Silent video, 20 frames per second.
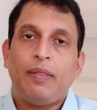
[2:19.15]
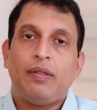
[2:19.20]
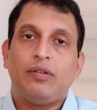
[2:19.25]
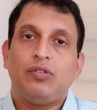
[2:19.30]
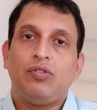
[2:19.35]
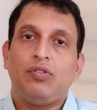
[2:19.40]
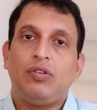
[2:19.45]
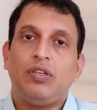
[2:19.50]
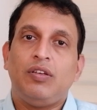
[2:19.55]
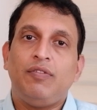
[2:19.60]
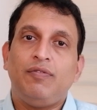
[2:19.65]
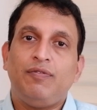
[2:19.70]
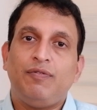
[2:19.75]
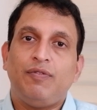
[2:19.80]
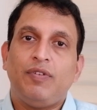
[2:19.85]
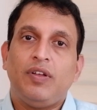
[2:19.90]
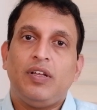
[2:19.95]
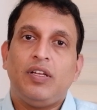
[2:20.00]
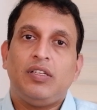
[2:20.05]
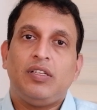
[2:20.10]
So
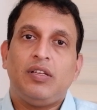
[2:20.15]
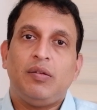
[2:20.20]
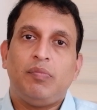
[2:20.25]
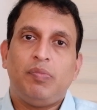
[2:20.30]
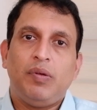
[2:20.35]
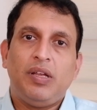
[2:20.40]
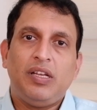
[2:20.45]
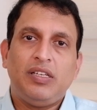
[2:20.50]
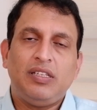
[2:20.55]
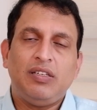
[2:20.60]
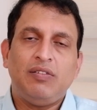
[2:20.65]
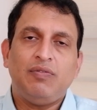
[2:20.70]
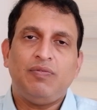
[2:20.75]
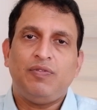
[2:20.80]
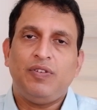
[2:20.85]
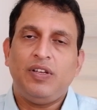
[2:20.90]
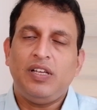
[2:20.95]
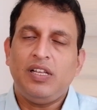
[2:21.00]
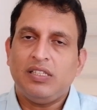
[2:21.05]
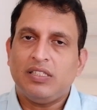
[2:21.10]
if the patient
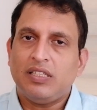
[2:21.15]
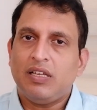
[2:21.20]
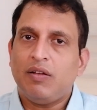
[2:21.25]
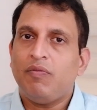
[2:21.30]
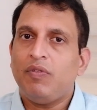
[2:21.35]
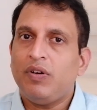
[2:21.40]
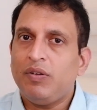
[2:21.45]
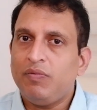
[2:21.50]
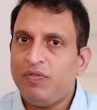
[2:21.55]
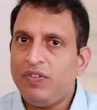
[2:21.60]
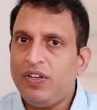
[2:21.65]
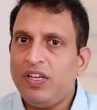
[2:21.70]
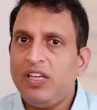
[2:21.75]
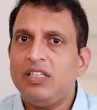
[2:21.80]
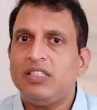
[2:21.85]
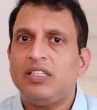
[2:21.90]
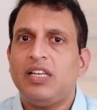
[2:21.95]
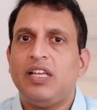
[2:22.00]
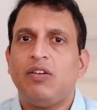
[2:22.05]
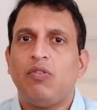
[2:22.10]
feels, someone
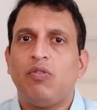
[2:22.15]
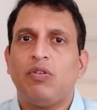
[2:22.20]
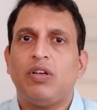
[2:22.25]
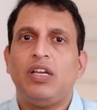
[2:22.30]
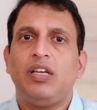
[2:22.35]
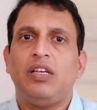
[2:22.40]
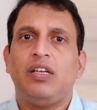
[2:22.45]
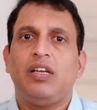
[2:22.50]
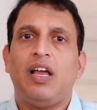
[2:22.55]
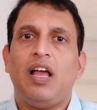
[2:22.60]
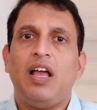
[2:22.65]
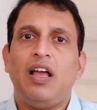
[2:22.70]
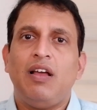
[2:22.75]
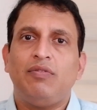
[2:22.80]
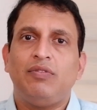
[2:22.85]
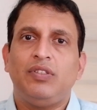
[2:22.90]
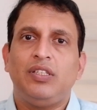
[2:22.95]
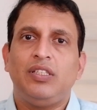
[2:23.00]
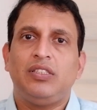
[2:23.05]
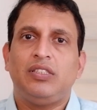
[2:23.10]
feels like, okay, I
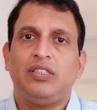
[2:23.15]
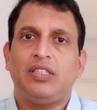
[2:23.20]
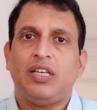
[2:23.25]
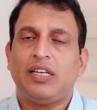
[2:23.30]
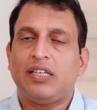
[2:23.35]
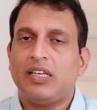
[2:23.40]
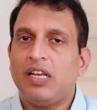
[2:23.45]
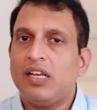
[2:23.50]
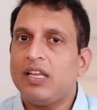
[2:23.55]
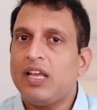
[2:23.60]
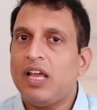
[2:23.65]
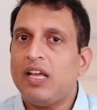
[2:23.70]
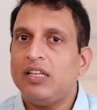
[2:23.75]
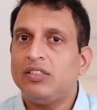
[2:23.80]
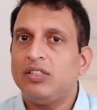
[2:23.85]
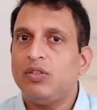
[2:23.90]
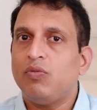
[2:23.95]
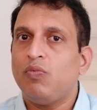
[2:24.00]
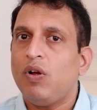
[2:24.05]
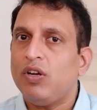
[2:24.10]
have this rectal
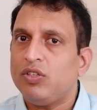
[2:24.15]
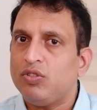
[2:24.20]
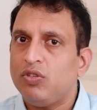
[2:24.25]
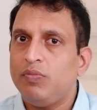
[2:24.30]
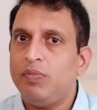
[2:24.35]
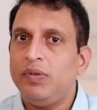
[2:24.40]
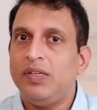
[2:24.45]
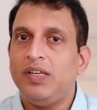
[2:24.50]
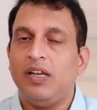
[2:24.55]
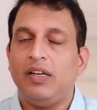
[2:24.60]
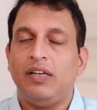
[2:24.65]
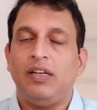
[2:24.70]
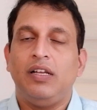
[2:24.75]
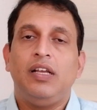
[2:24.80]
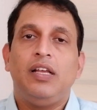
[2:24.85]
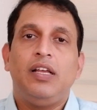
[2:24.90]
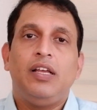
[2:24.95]
cancer, what should be done?